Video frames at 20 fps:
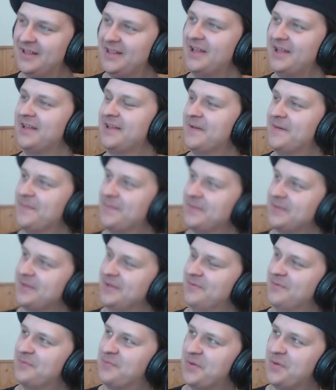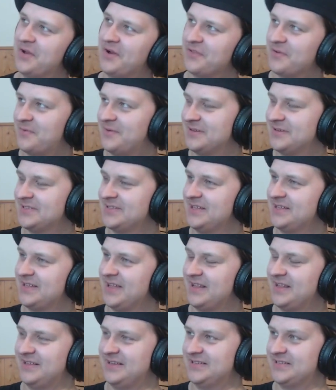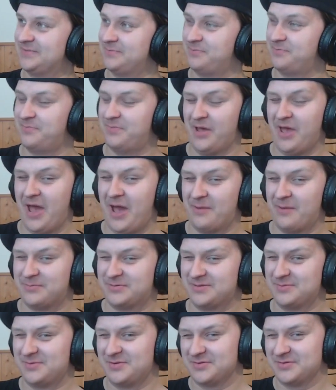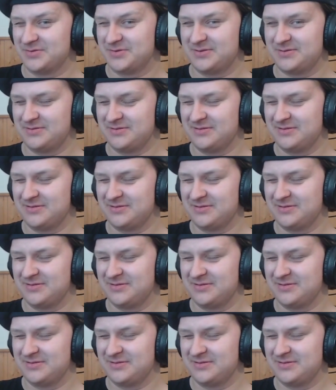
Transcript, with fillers: Like it would be otherwise like that he is perhaps the most